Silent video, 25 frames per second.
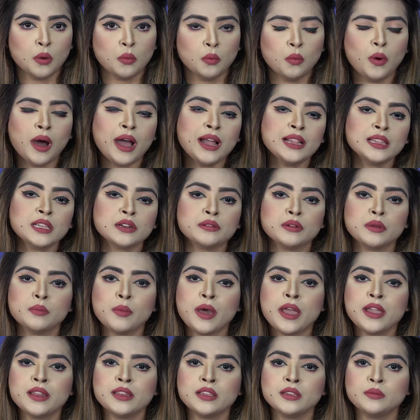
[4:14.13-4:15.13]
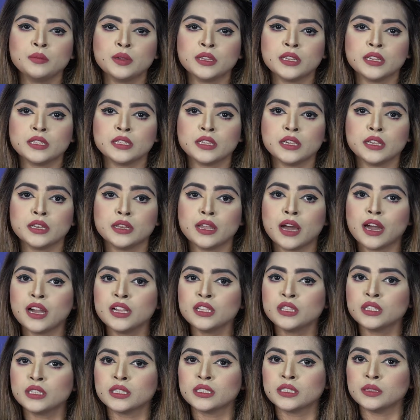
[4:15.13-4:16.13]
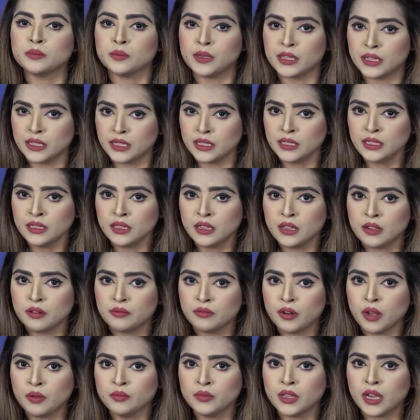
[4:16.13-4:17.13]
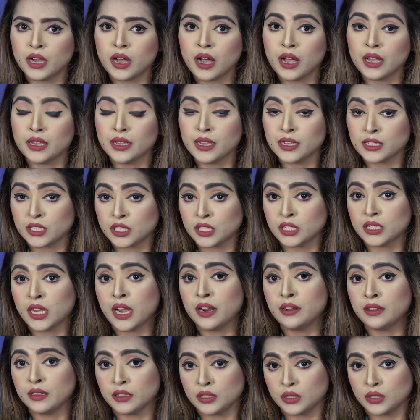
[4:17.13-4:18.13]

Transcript: while the remaining BDT 930 billion from the external